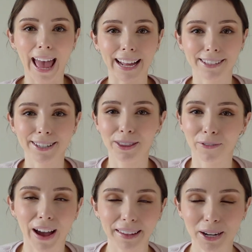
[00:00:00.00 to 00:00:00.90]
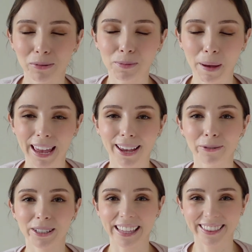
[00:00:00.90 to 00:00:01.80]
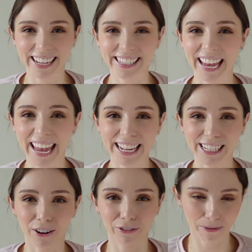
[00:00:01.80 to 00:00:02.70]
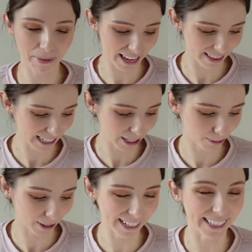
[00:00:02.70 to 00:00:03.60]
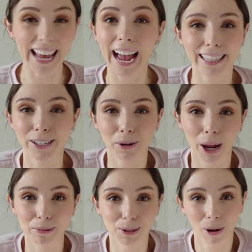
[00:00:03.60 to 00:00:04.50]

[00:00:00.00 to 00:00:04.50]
and the fact that it was pink, I was like, this is for me. This is exactly what I was